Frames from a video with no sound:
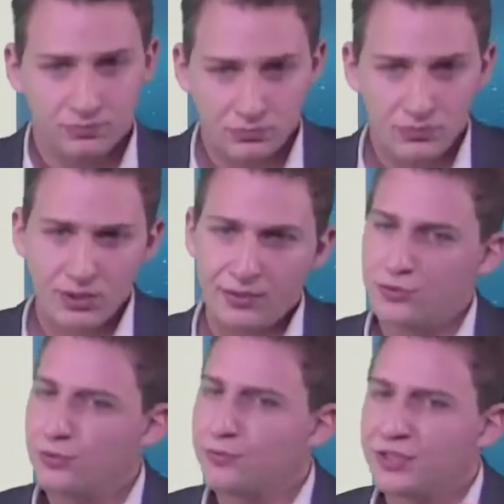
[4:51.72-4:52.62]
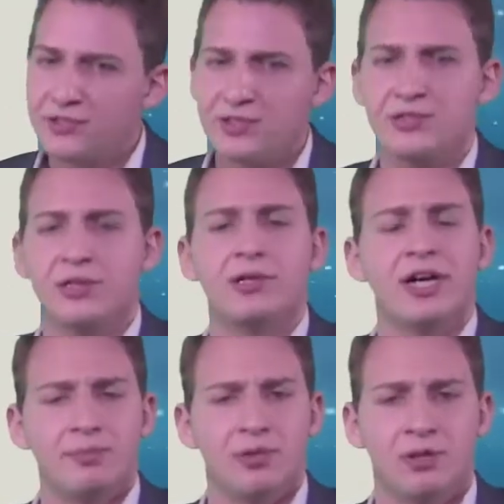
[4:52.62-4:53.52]
So for instance, the light
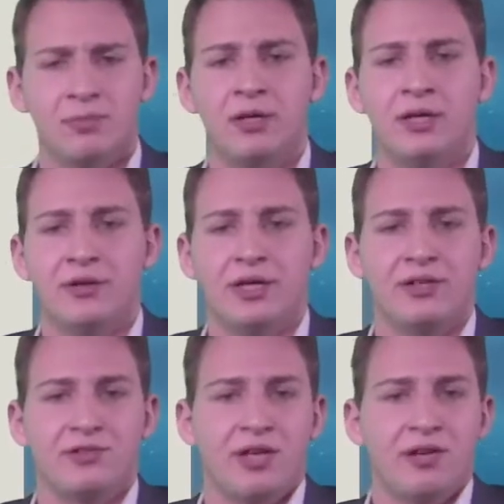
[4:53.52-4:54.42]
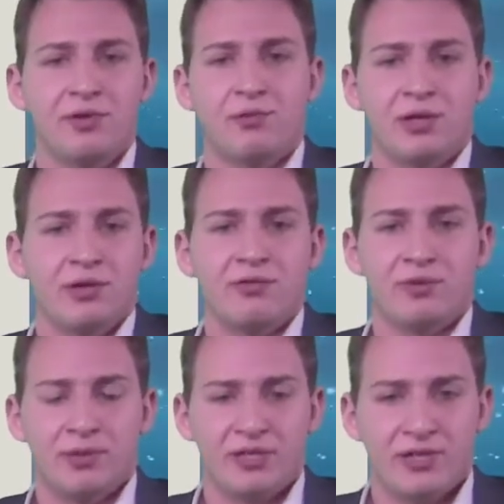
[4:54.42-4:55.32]
bulb that is everywhere in everybody's
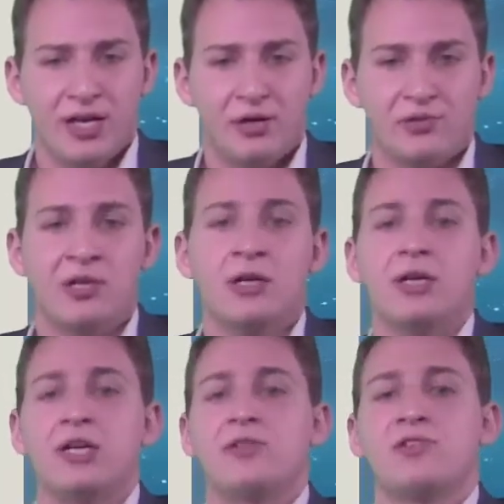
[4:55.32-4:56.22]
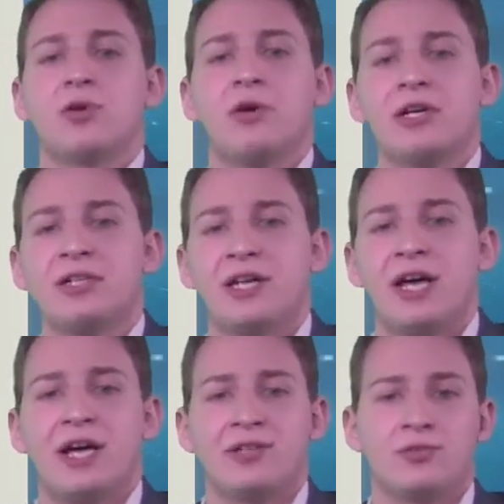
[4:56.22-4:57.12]
house, it started
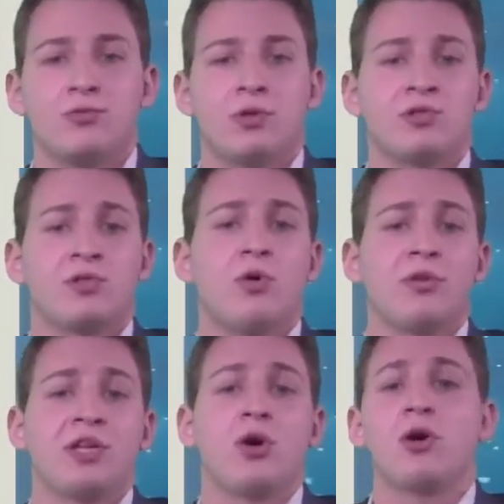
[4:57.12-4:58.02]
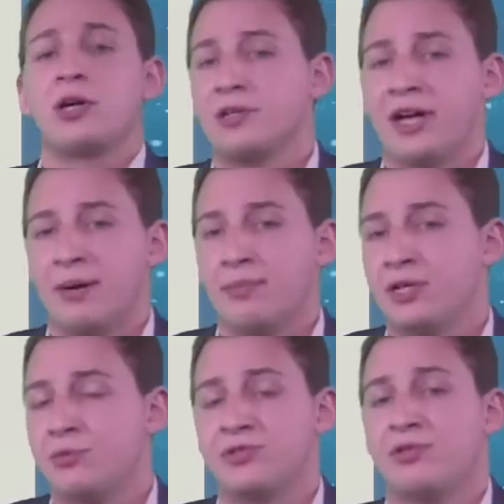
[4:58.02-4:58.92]
as what was called the arc lamp, and it was
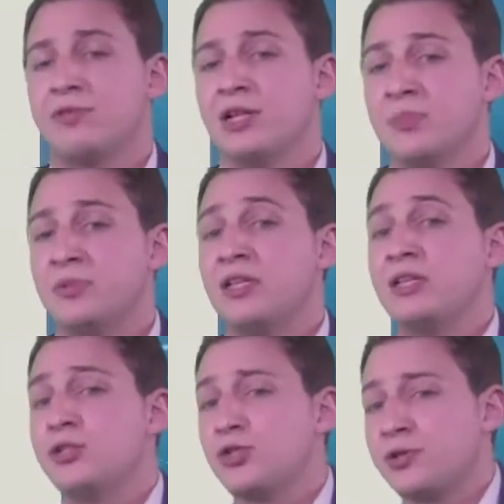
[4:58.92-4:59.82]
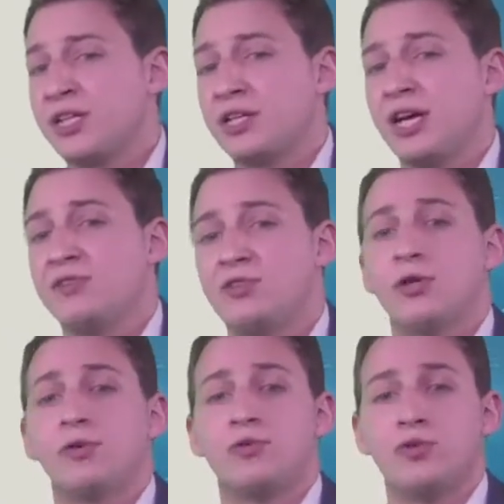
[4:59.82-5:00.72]
developed initially in
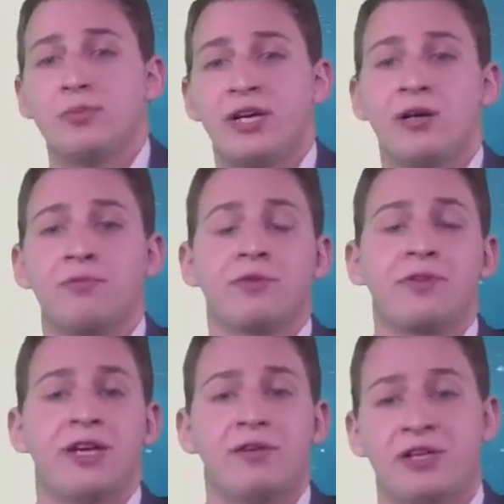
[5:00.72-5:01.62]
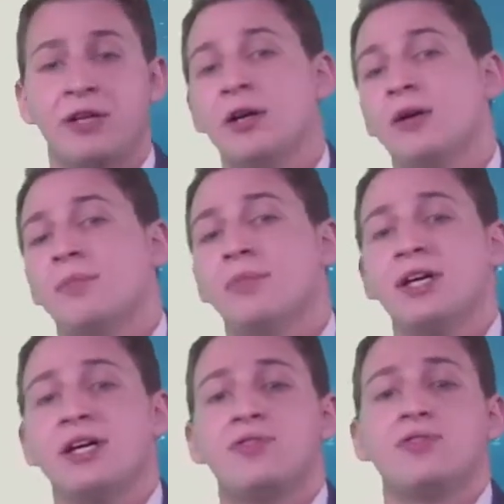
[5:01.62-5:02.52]
1802 by Humphrey Davy. But
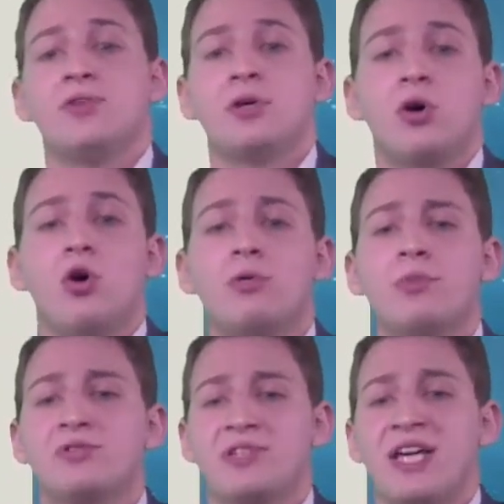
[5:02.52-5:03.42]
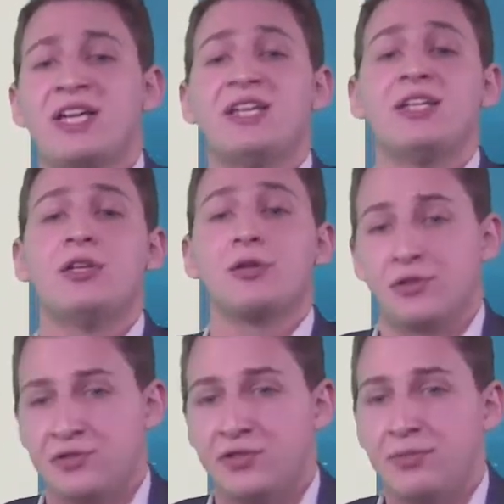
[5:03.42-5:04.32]
it took almost 80 years to
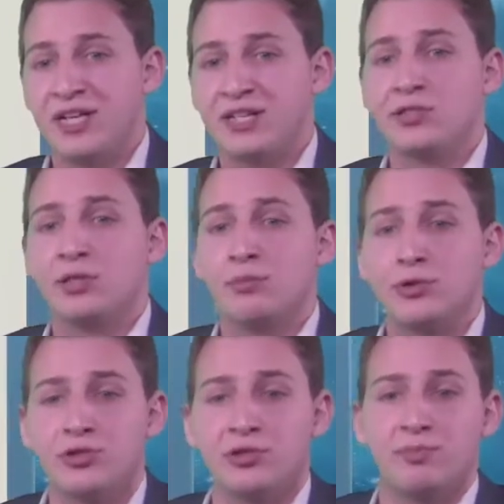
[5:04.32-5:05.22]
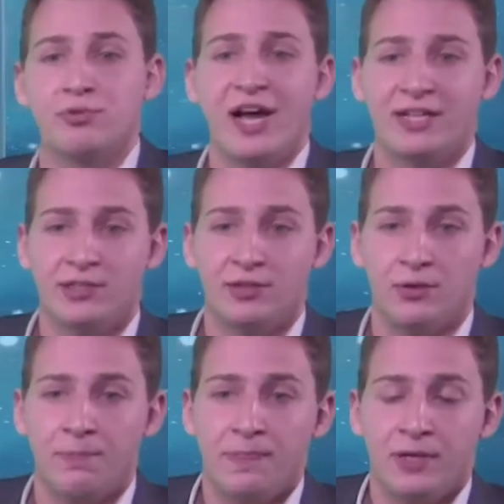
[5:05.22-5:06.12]
make commercially practical.
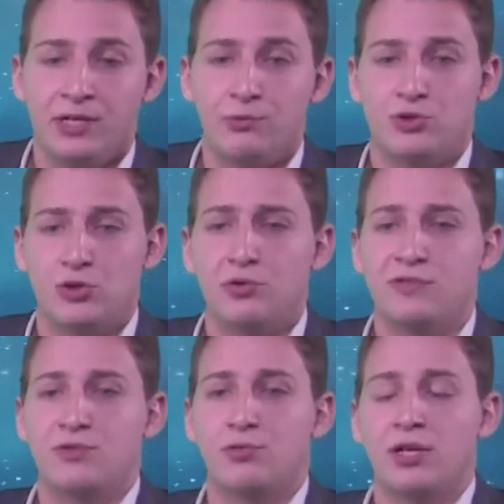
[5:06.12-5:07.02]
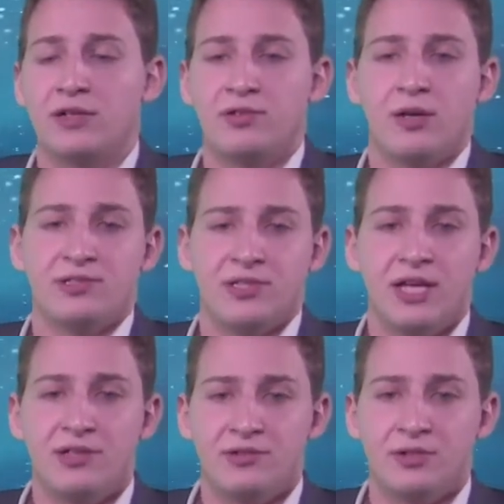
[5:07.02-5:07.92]
And it was Joseph Swan and Thomas
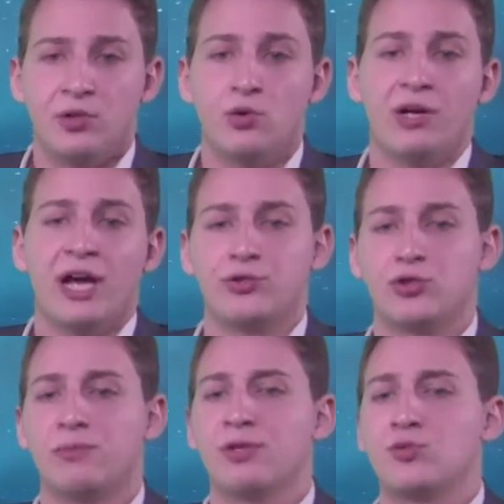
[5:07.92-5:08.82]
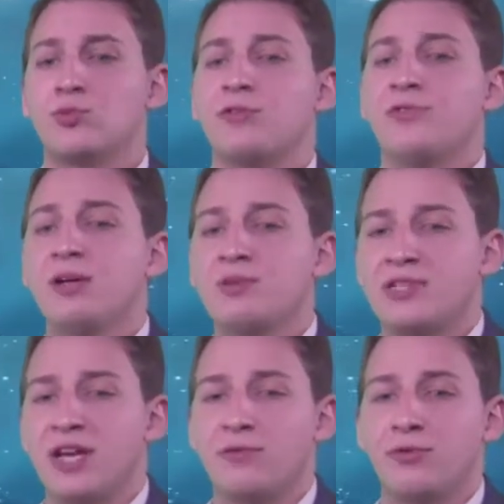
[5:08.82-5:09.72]
Edison who are actually much more famous now
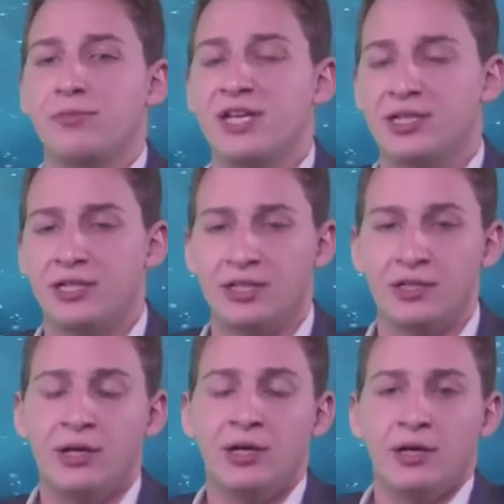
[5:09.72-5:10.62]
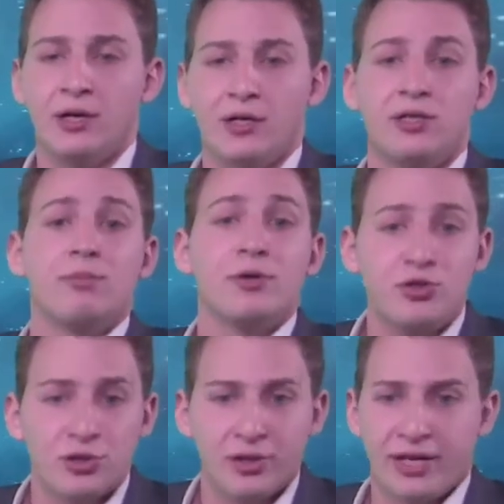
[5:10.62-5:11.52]
for making it
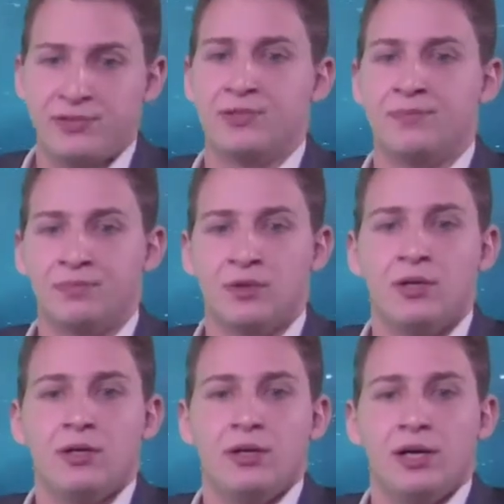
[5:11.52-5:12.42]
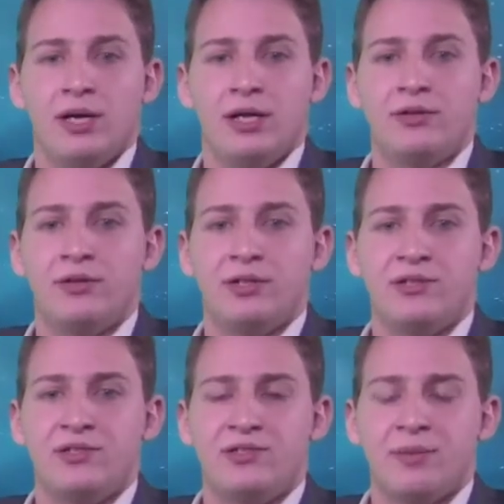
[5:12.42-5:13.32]
commercialized. And this is
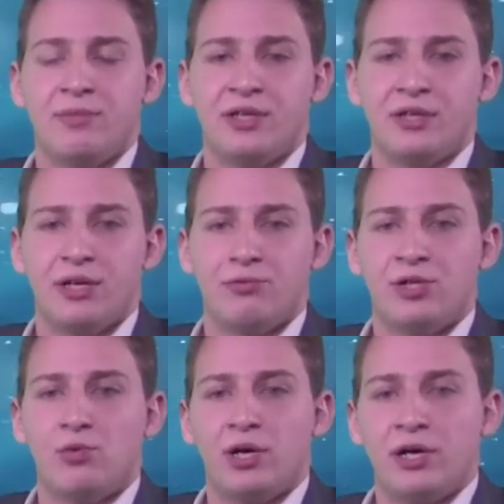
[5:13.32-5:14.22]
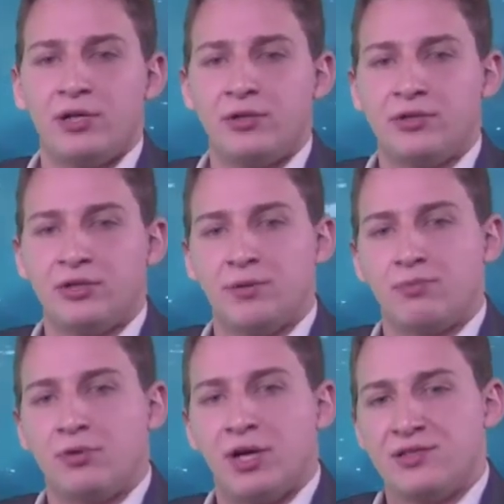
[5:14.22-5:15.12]
something that required a
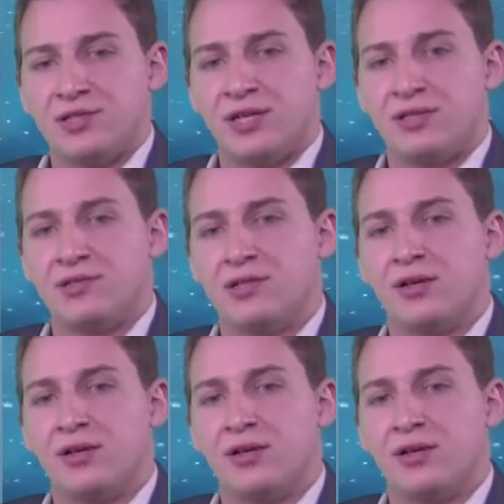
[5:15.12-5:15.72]
process of